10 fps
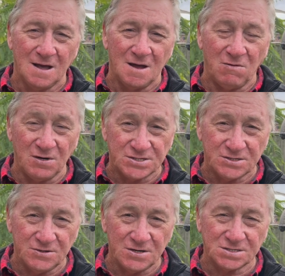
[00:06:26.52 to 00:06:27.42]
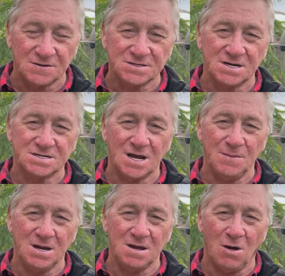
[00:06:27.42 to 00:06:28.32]
Research. I've seen so
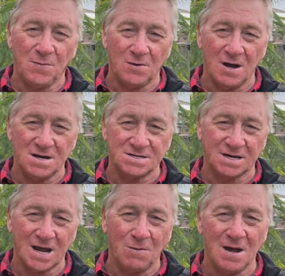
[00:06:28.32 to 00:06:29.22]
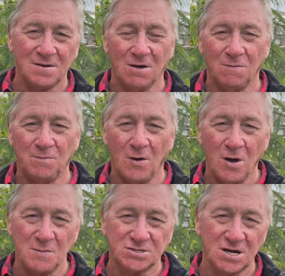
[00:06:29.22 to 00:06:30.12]
many operators that go out and they'll buy a
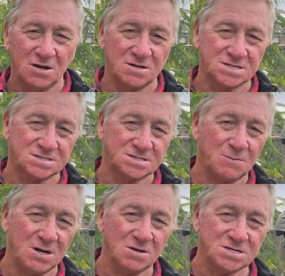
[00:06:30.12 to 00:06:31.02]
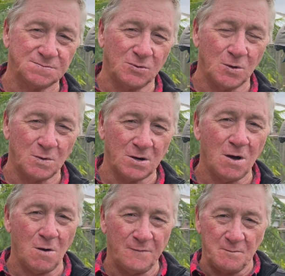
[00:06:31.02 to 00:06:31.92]
machine because someone else has bought one.
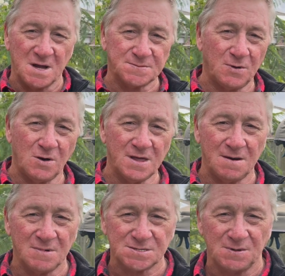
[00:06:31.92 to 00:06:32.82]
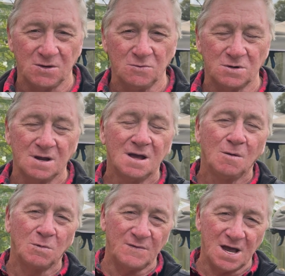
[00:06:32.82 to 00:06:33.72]
Oh, I must buy that, must be good,
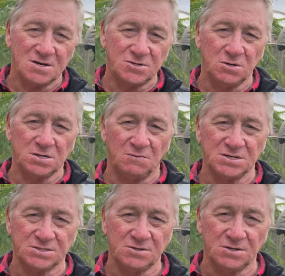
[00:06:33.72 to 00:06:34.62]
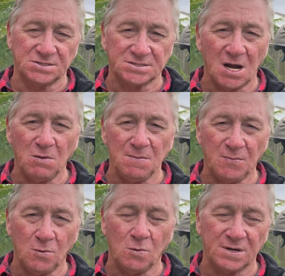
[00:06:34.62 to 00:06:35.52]
without doing the research. So
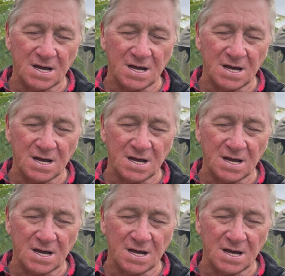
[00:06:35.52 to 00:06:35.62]
important.